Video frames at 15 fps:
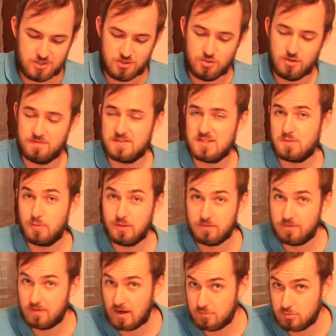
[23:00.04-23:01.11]
you have to spend
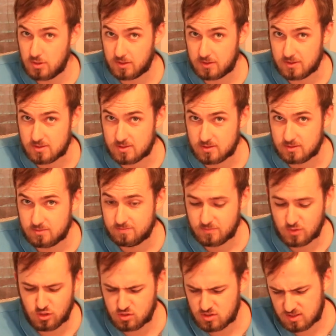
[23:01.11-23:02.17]
5 workers.
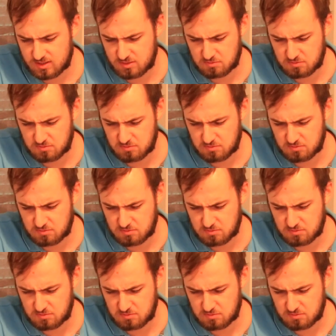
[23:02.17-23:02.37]
Not just